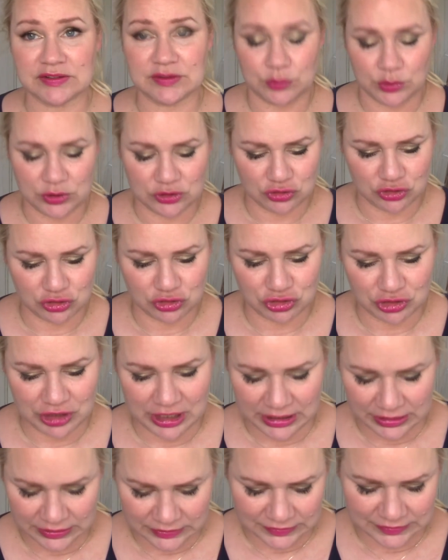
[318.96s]
which
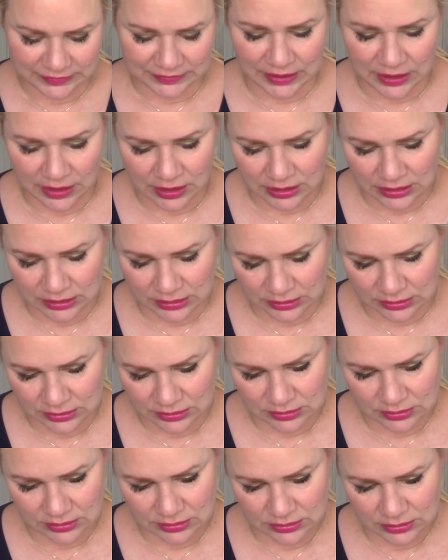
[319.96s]
shades I
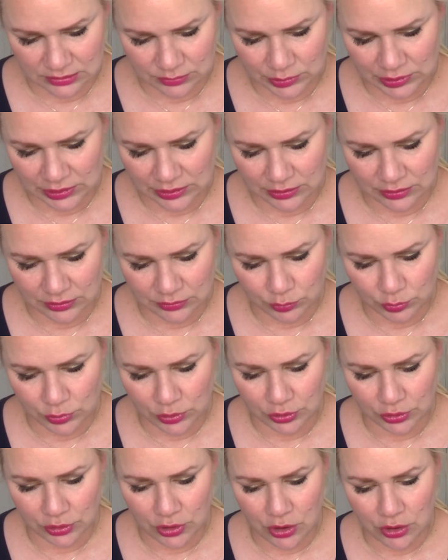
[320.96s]
will
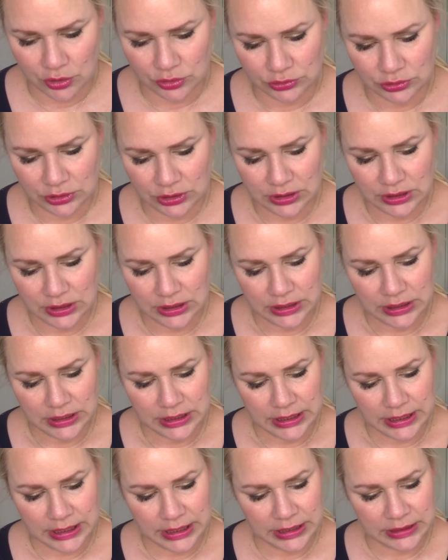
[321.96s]
work on,
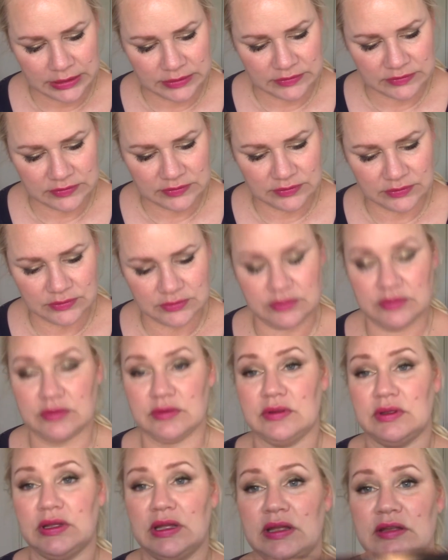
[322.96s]
and
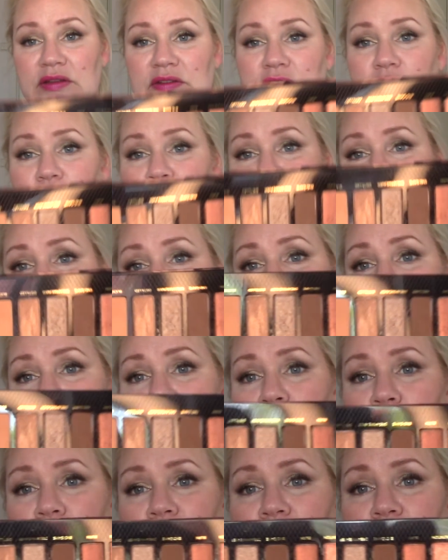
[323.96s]
as usual I
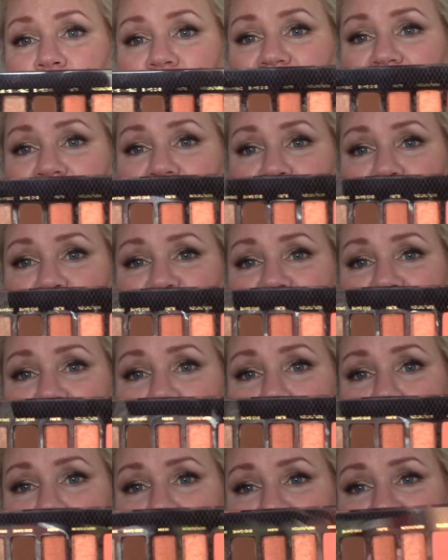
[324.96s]
want to use every shade
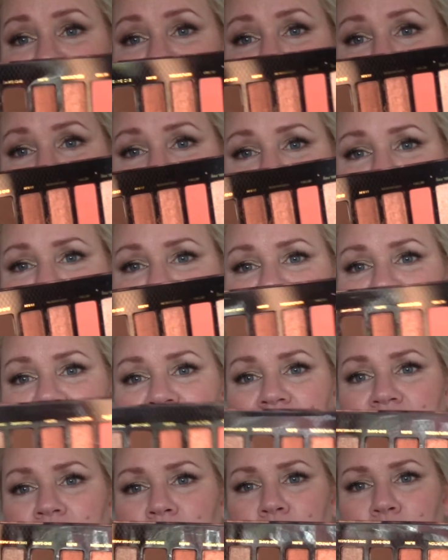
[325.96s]
at least once,
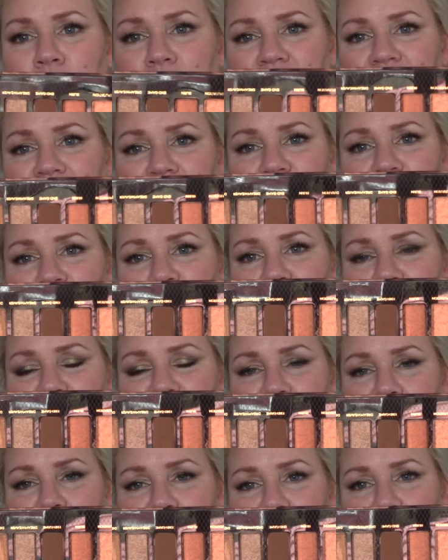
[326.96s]
but 2 of
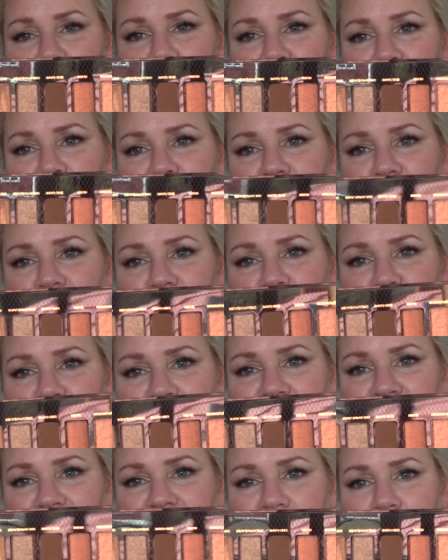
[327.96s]
them I want to use
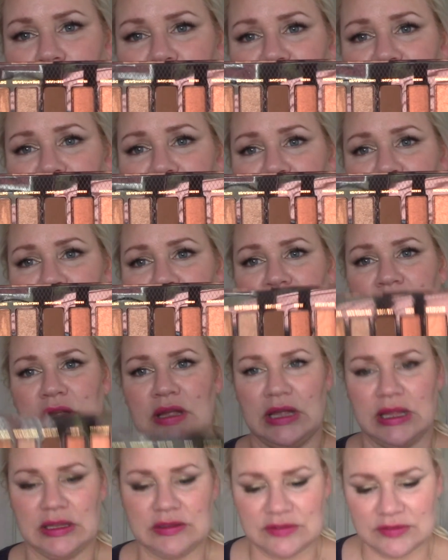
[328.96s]
20 times.
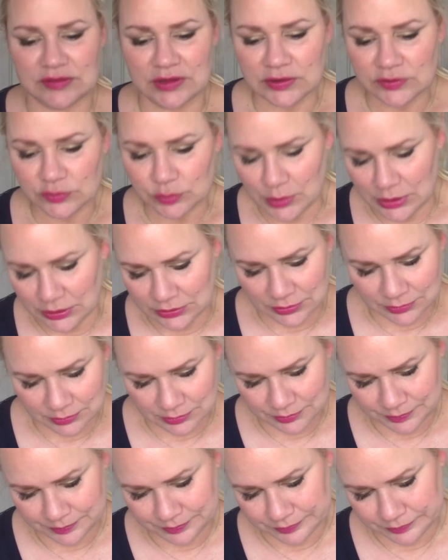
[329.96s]
It's this one,
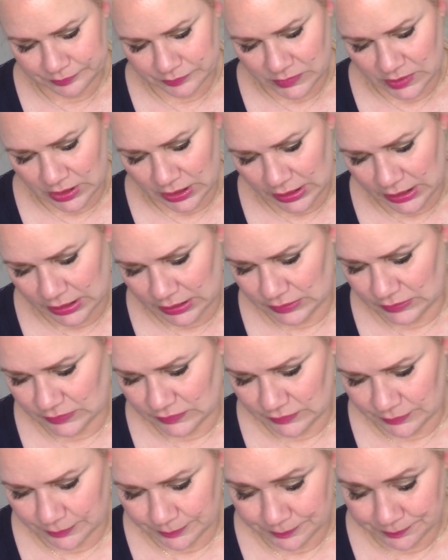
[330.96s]

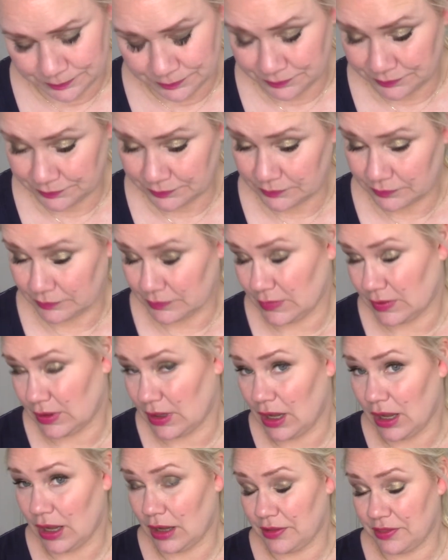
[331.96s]
and
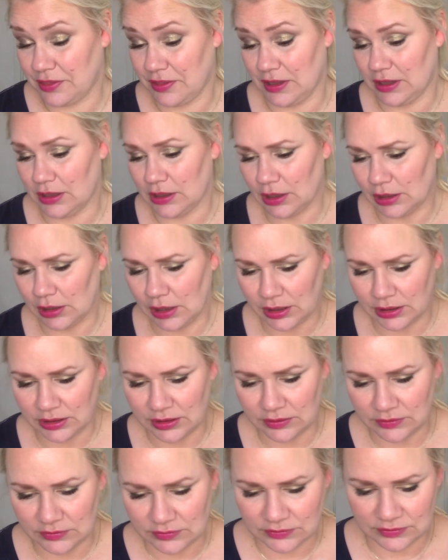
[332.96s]
I think I like
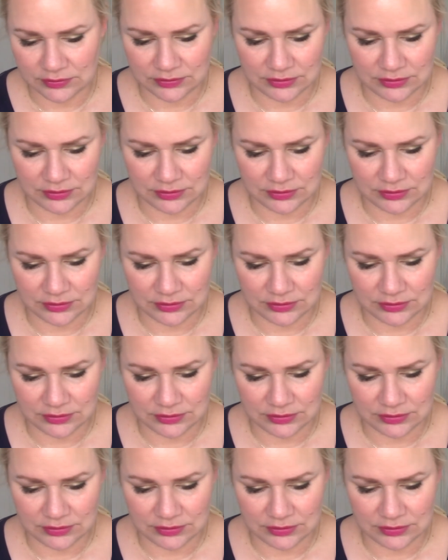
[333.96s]
it.